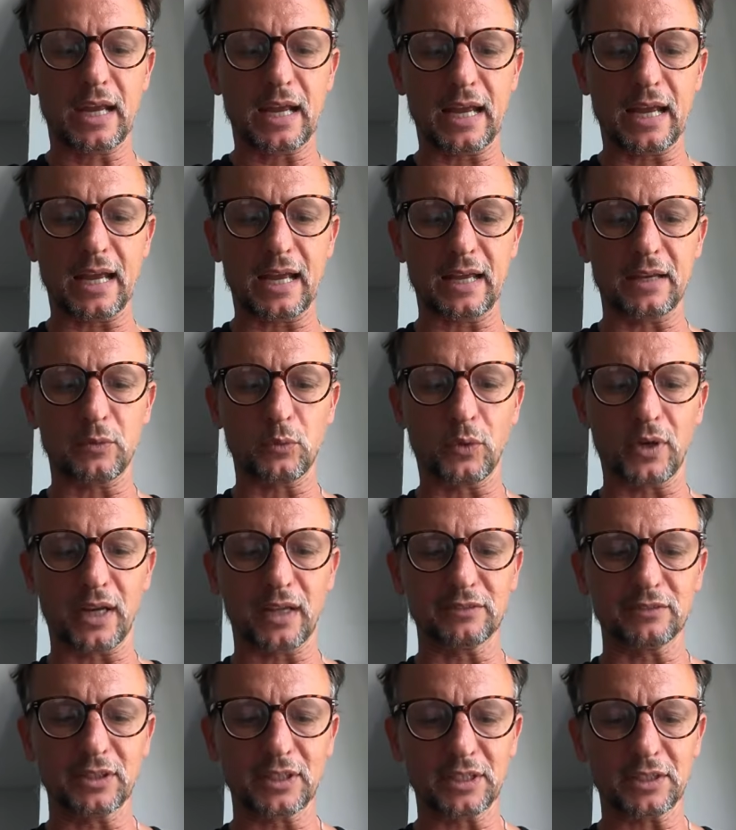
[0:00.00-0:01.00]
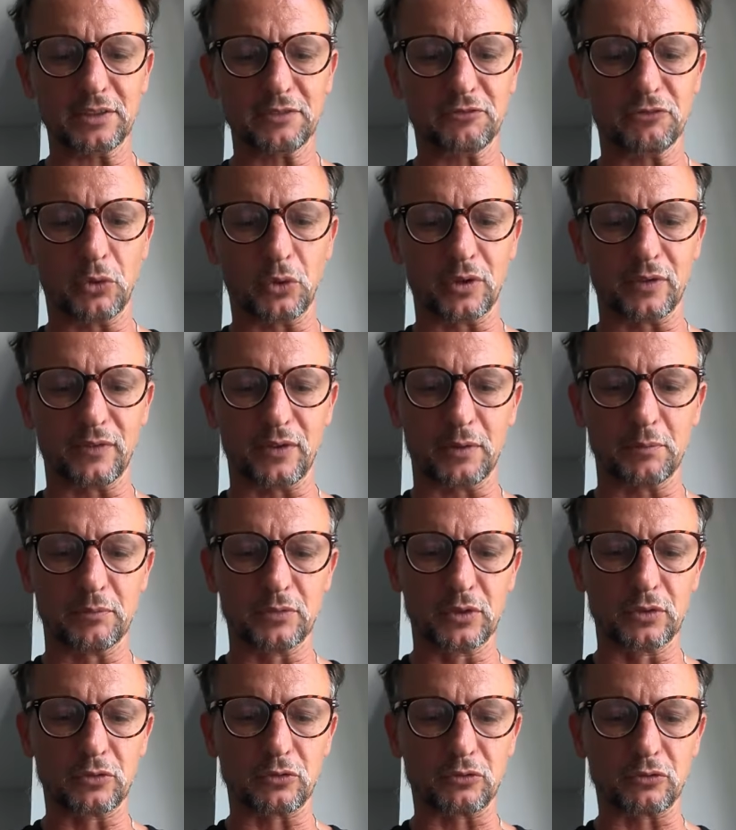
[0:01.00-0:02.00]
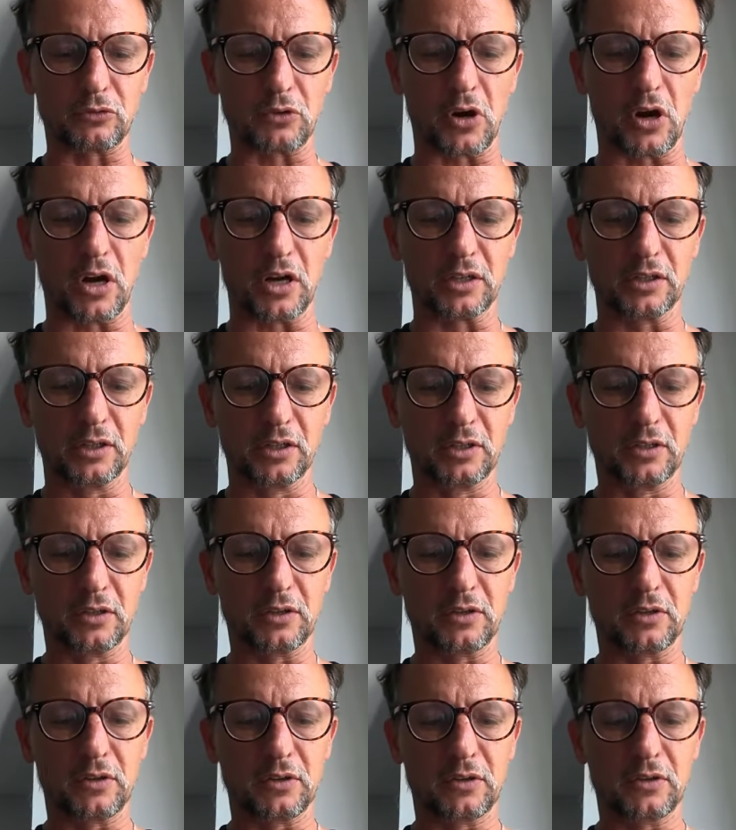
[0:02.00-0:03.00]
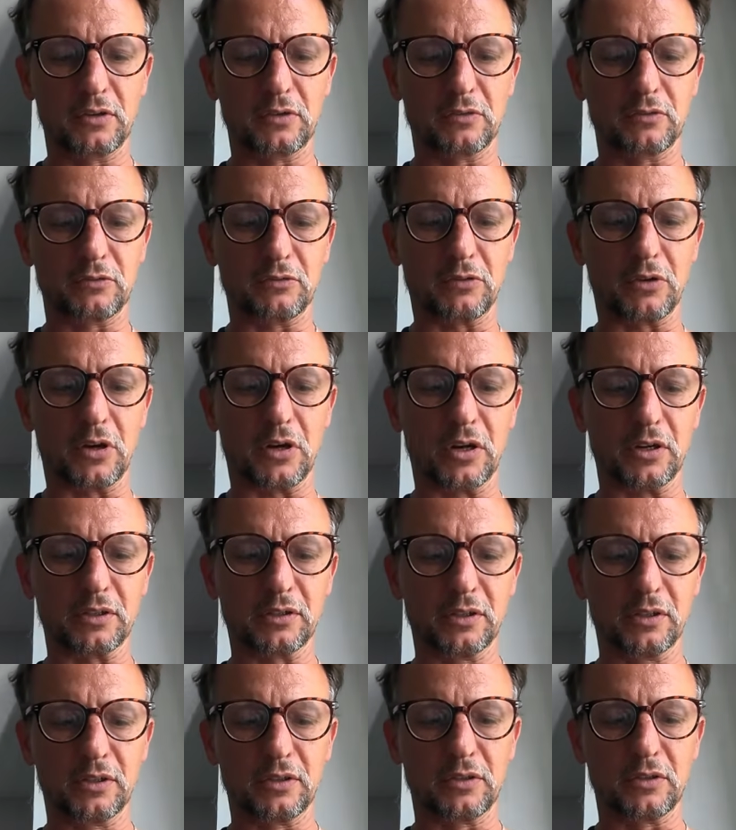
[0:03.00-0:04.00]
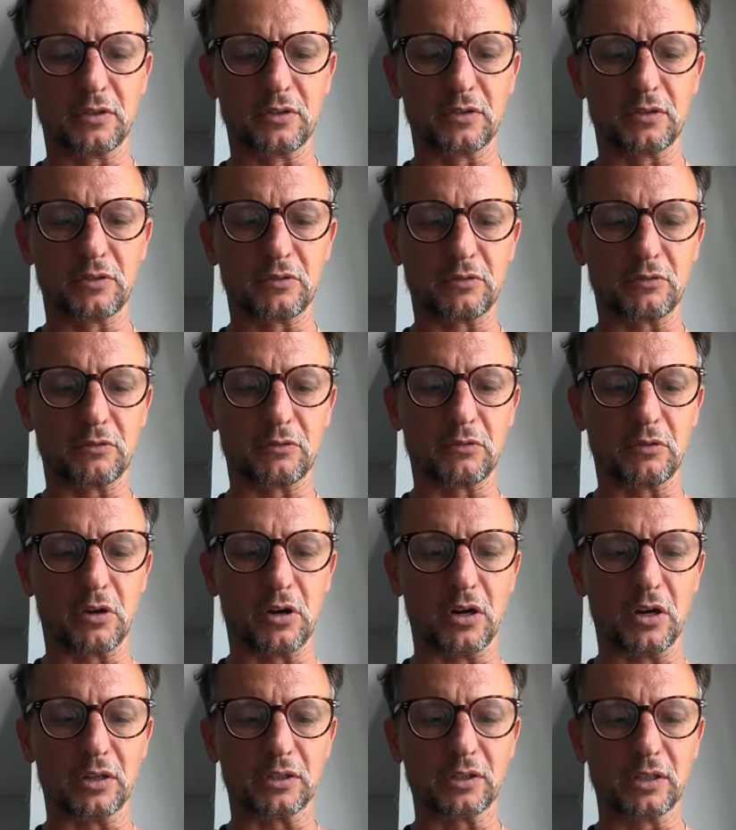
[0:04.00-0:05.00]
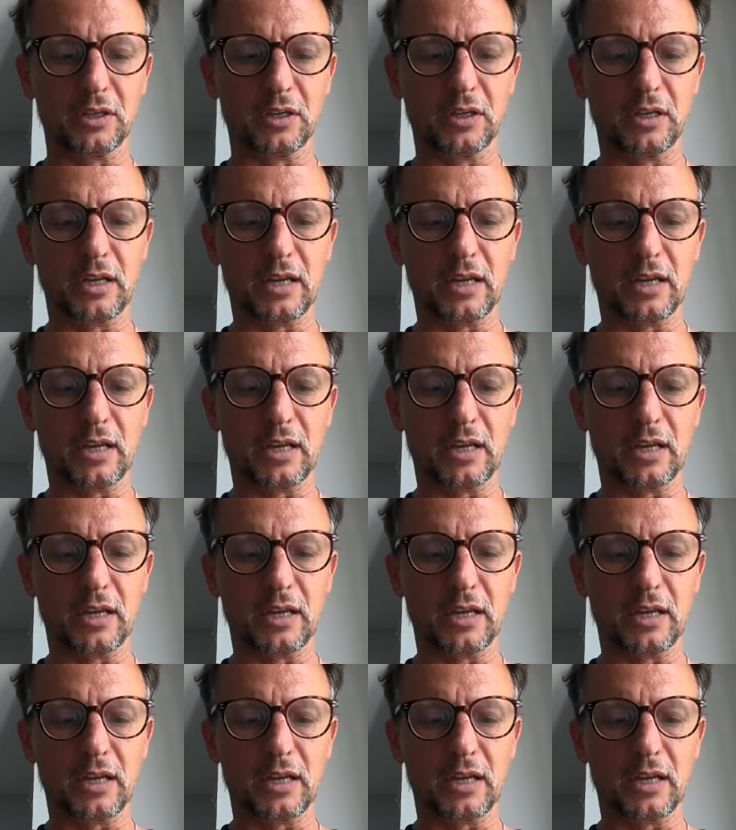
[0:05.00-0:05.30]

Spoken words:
And when I look at the four of them, wrong, wrong, wrong.